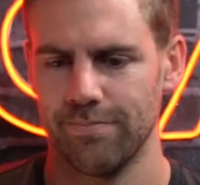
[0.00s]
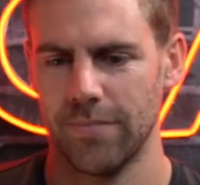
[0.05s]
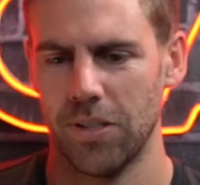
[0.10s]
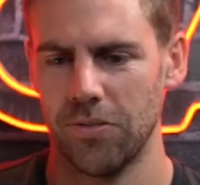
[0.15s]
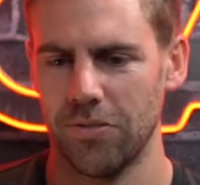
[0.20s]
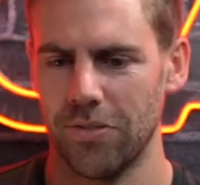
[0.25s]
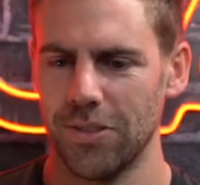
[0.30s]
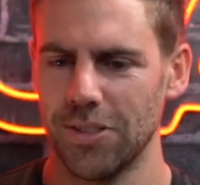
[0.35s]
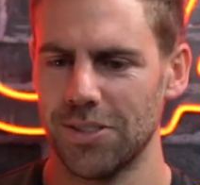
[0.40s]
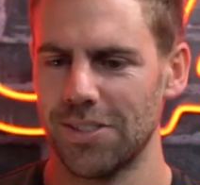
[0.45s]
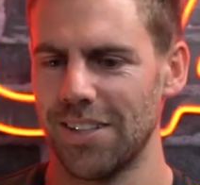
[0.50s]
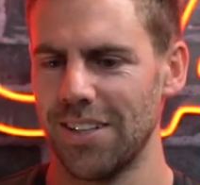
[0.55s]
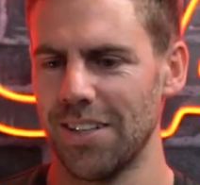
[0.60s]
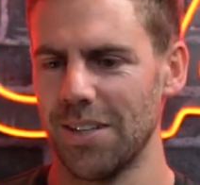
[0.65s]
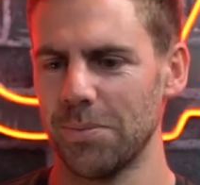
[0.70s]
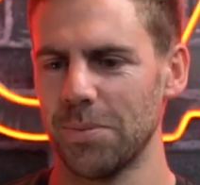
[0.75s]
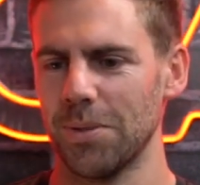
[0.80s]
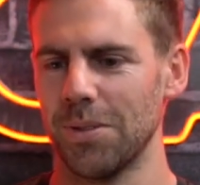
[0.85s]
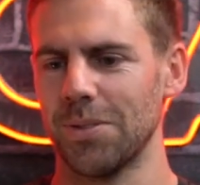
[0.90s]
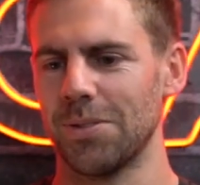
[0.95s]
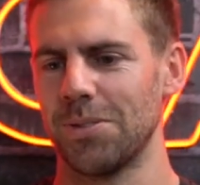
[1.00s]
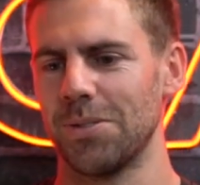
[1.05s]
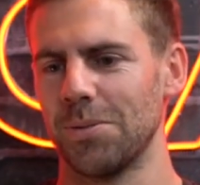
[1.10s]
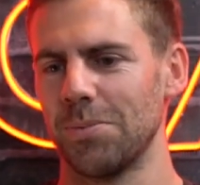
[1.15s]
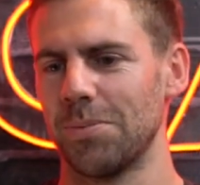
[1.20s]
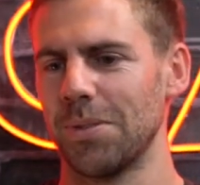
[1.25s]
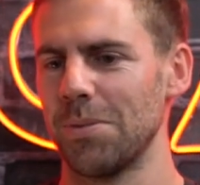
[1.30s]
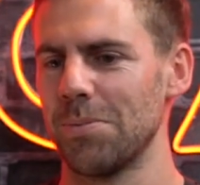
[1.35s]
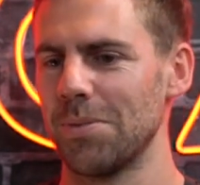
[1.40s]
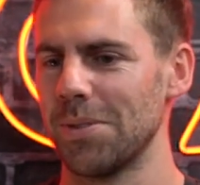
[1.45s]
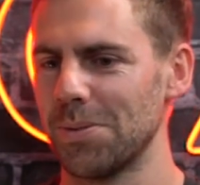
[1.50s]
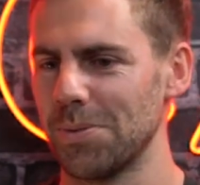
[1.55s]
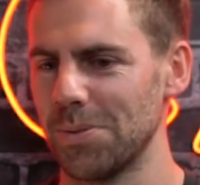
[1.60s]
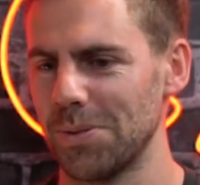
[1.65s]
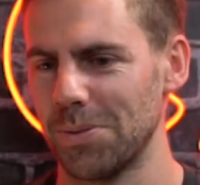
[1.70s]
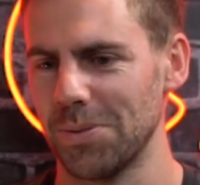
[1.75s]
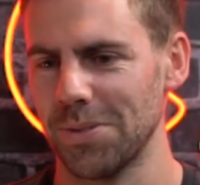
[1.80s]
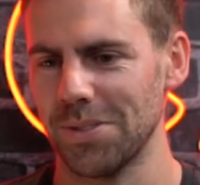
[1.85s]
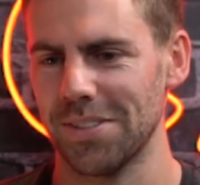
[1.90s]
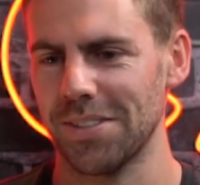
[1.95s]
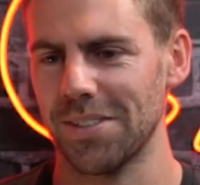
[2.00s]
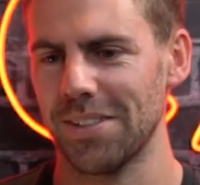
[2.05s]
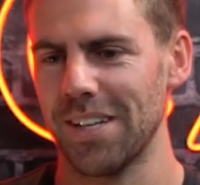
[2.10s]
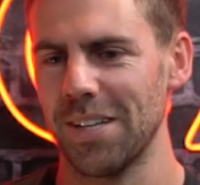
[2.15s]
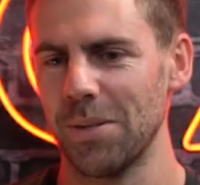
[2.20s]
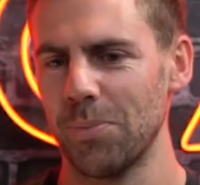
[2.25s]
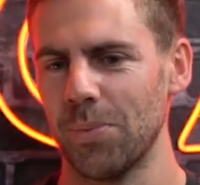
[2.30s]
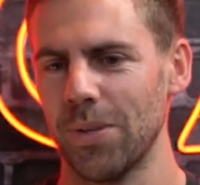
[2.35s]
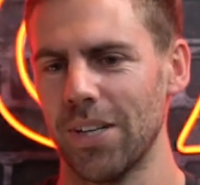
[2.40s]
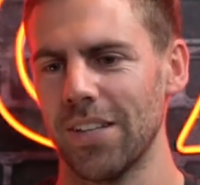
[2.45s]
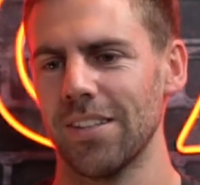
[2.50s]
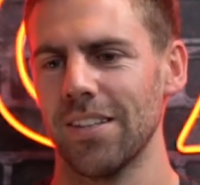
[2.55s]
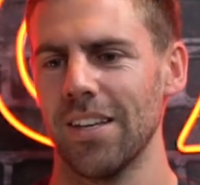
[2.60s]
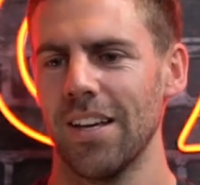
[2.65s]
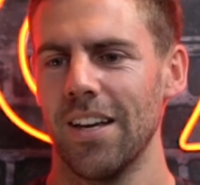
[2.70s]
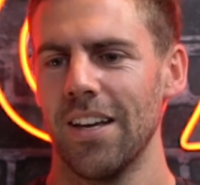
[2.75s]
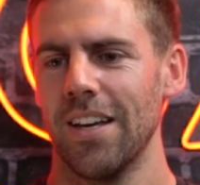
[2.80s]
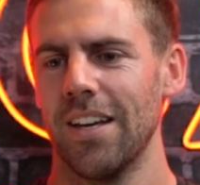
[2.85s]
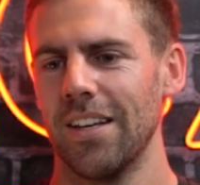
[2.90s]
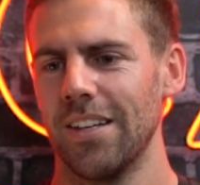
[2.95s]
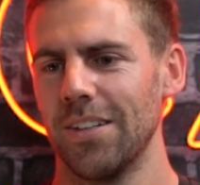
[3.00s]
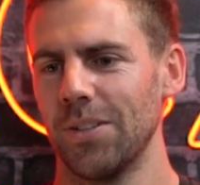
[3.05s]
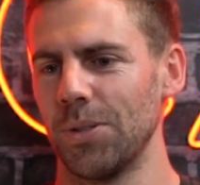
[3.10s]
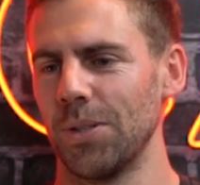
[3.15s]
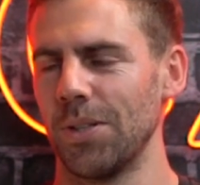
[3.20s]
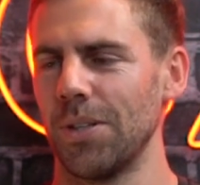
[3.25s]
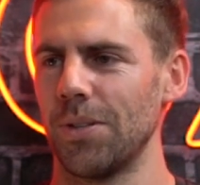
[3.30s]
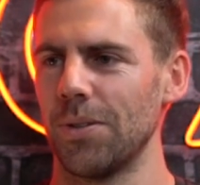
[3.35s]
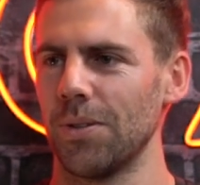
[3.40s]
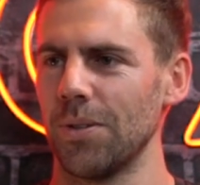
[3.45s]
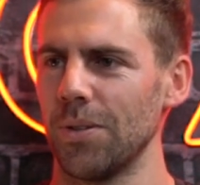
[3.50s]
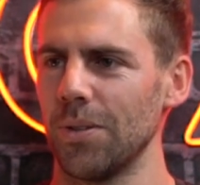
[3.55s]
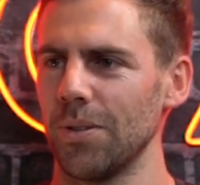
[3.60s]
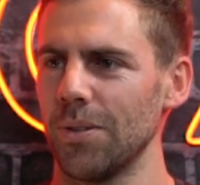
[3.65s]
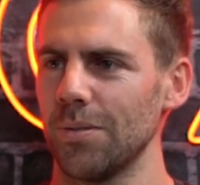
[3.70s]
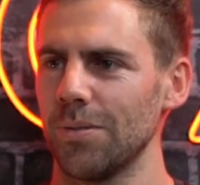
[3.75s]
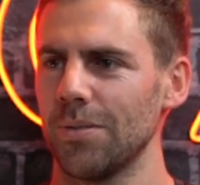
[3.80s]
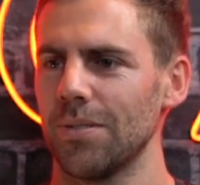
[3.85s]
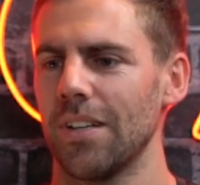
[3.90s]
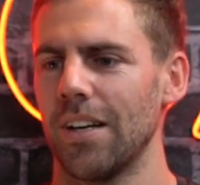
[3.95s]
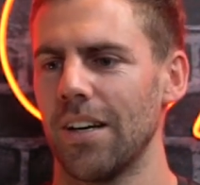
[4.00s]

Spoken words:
Unfortunately, I bowled 2 beamers, which wasn't great, but all in all,